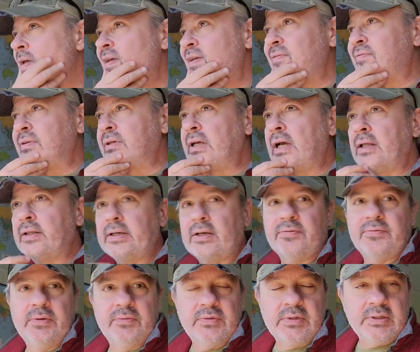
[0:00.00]
If you got like a
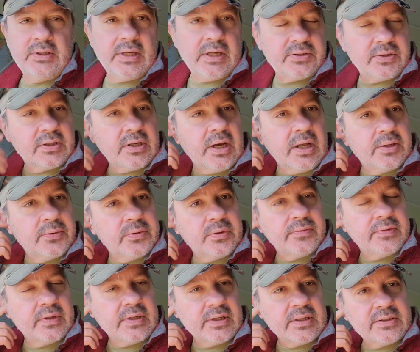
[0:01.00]
$50,000
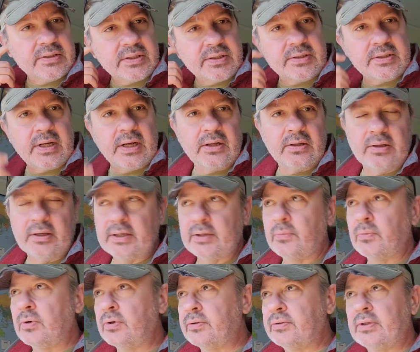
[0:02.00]
advance, it's now like
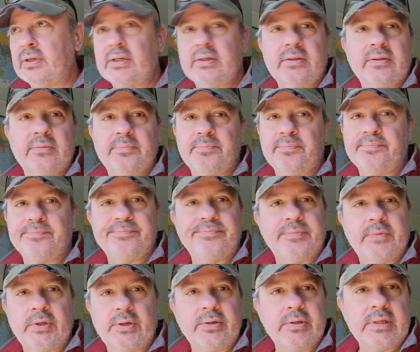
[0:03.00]
worth like
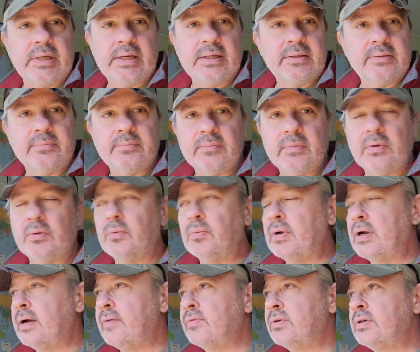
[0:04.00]
38 or
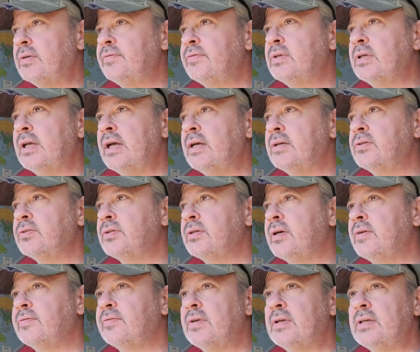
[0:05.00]
whatever. If you got
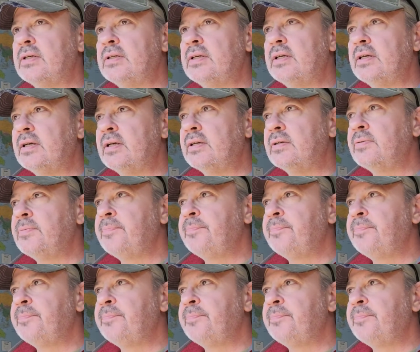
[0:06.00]
yourself a